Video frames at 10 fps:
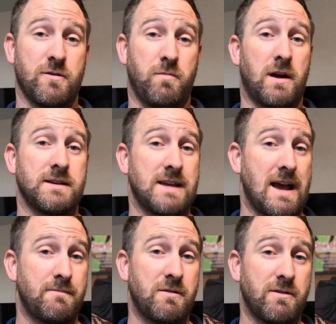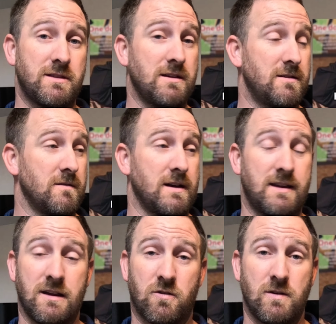your body's happy with it, you're not
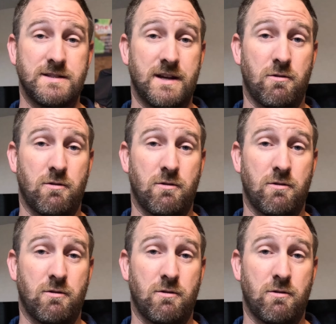getting crazy